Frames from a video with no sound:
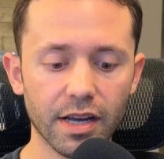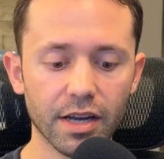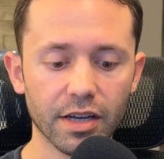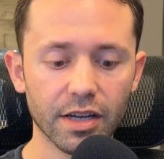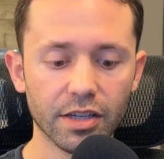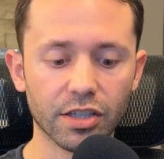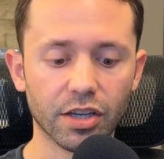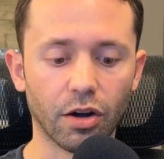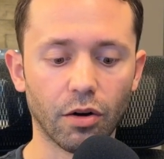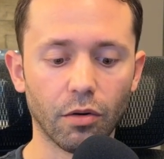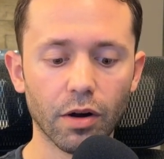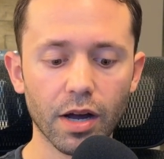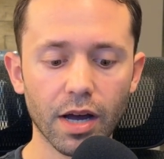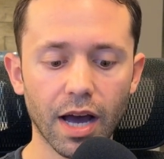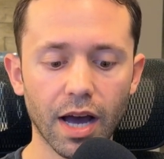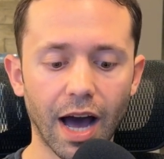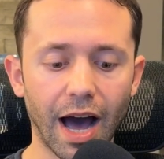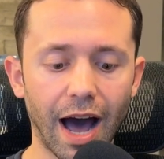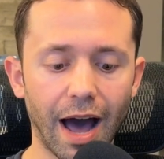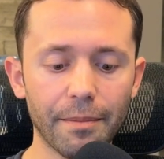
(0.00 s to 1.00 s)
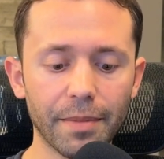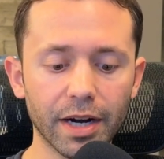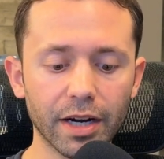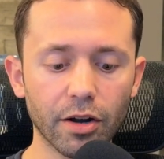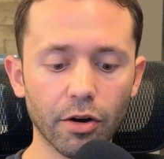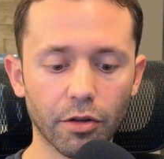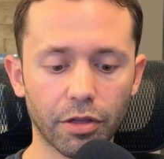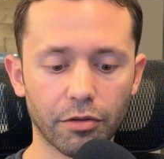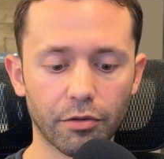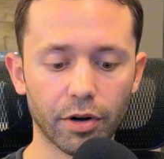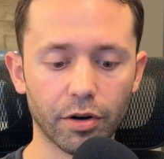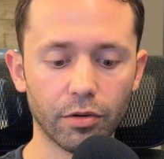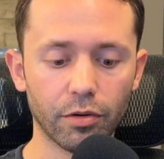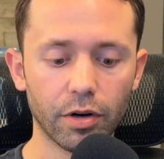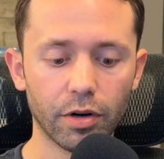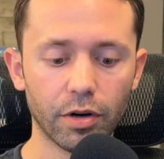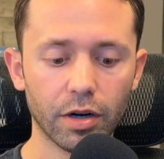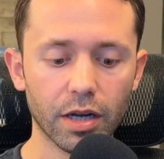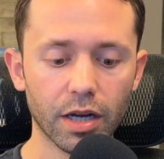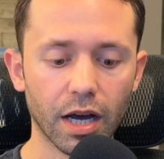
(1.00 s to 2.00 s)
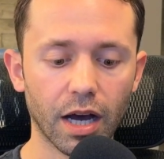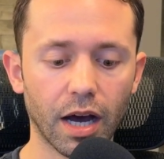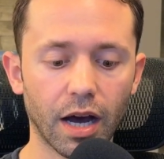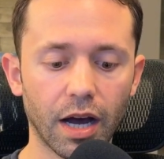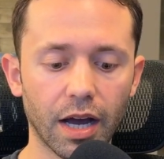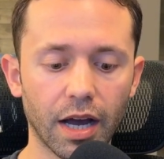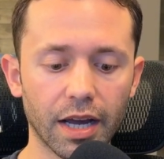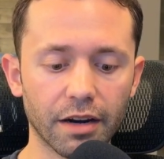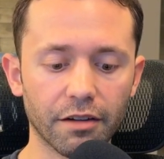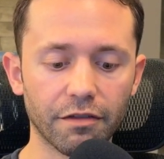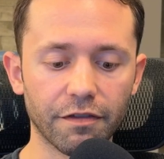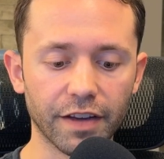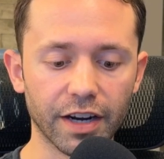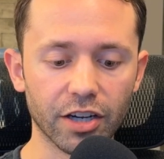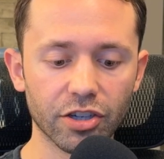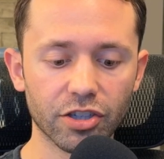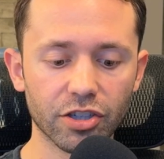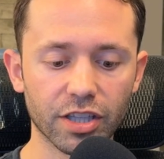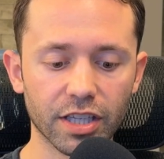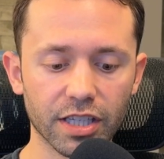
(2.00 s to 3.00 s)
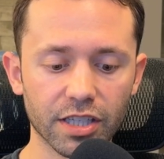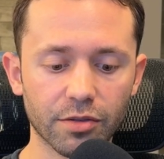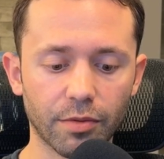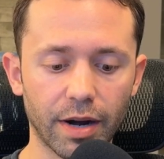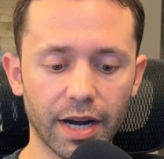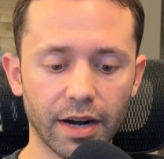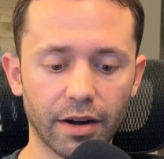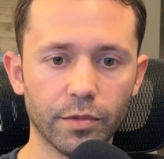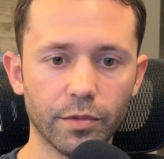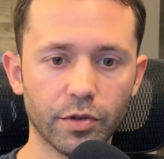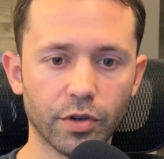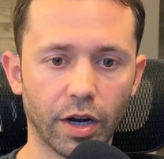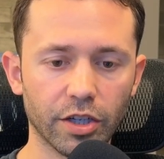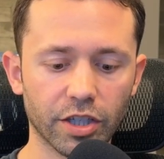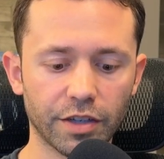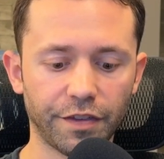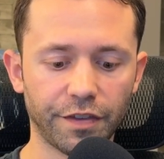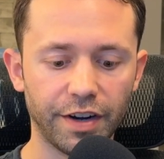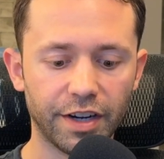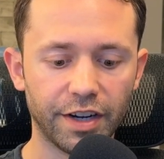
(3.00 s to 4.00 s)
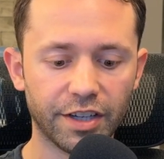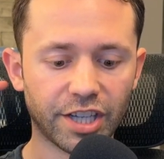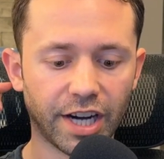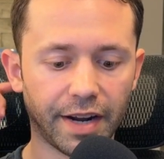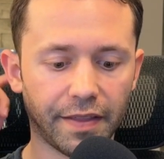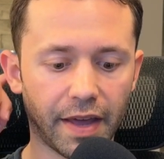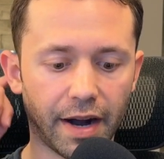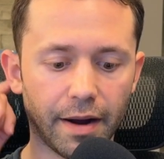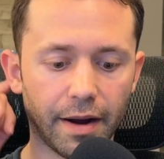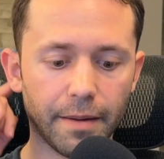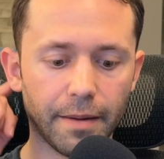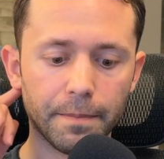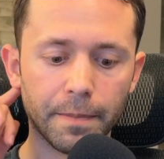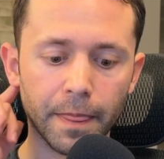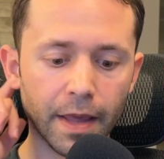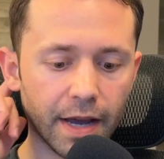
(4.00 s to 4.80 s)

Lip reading: So I'm going to go through and finish this right here. I just finished setting that up.